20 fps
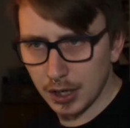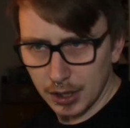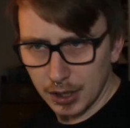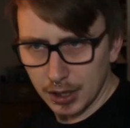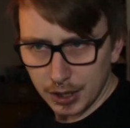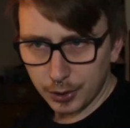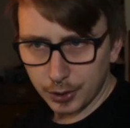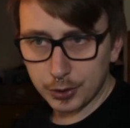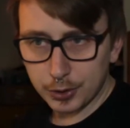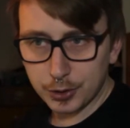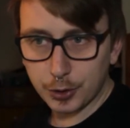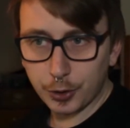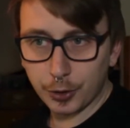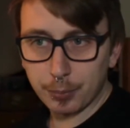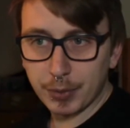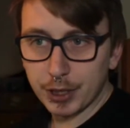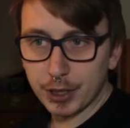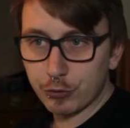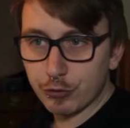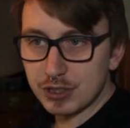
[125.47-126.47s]
Not got
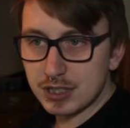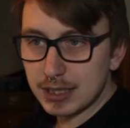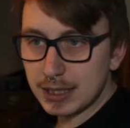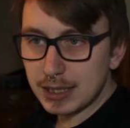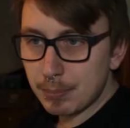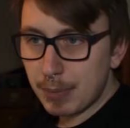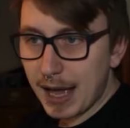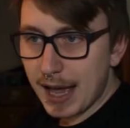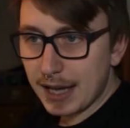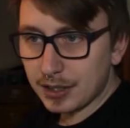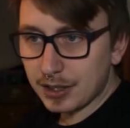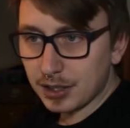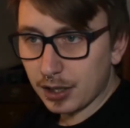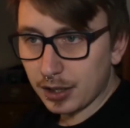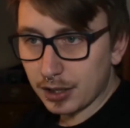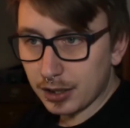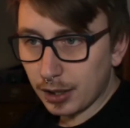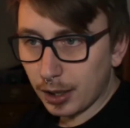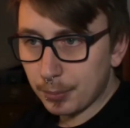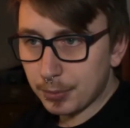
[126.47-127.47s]
my grizzly bear to
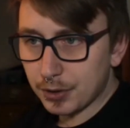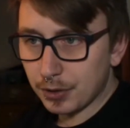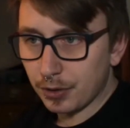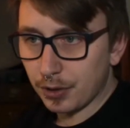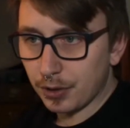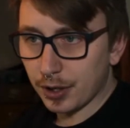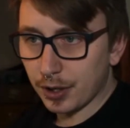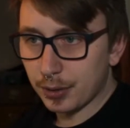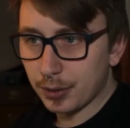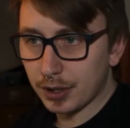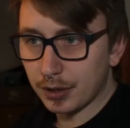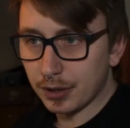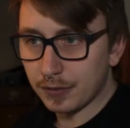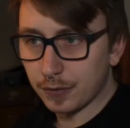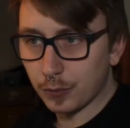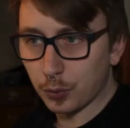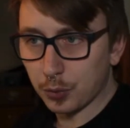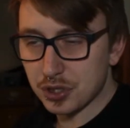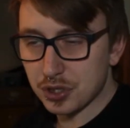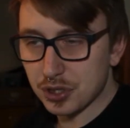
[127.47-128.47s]
cuddle up to though,
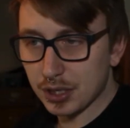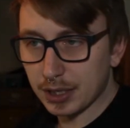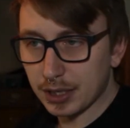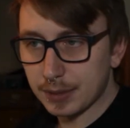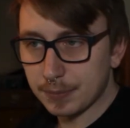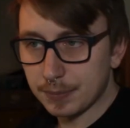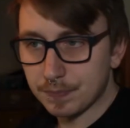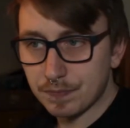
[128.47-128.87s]
unfortunately.